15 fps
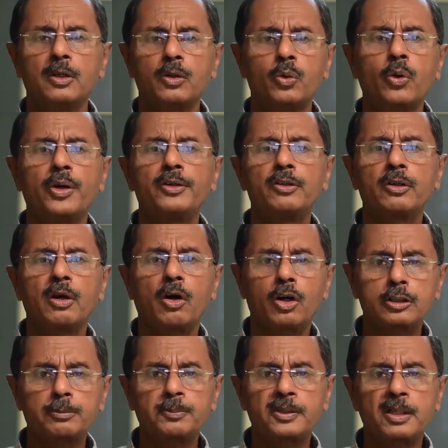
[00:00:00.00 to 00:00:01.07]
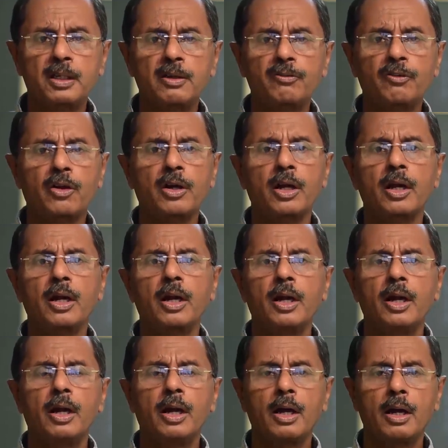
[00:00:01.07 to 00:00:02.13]
going to the hospital for
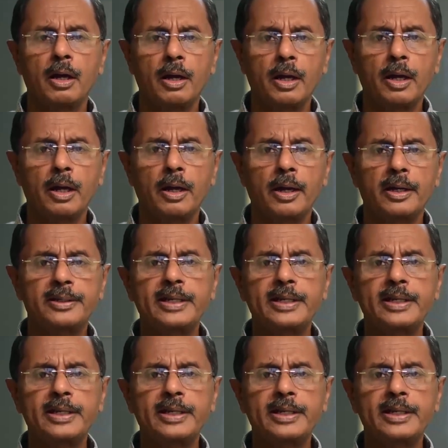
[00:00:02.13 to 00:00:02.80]
a